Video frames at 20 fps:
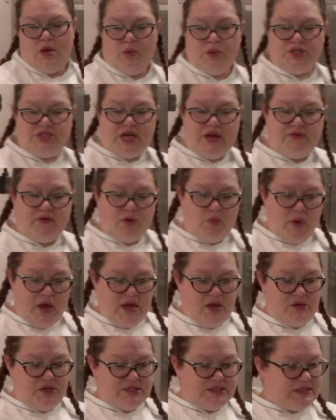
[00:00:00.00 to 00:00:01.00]
whichever
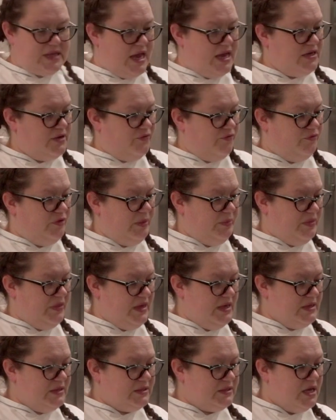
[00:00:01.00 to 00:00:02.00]
way you decide to flip
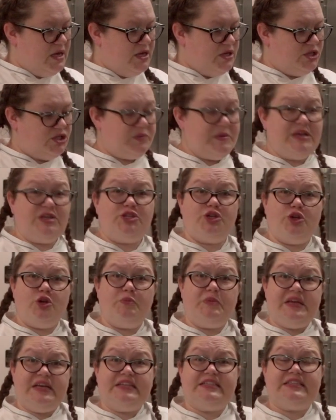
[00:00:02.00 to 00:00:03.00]
these, just make sure you're
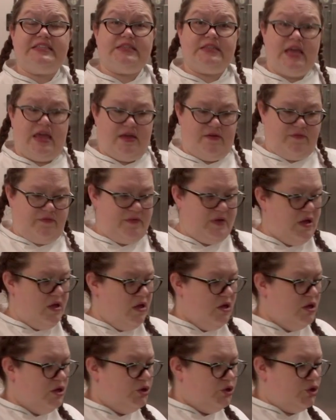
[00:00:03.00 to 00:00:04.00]
being safe.
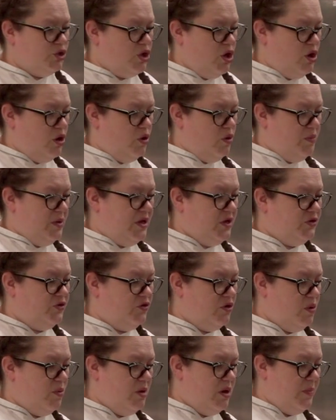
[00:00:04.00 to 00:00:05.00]
So because
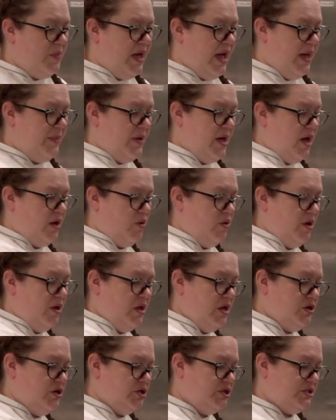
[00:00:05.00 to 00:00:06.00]
you don't want to pop hot oil
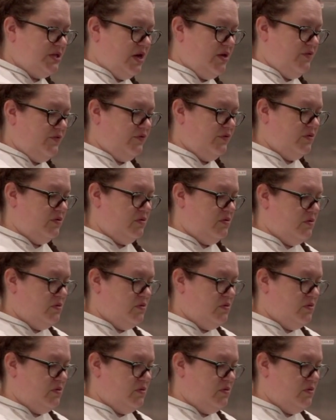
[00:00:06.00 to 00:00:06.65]
on yourself.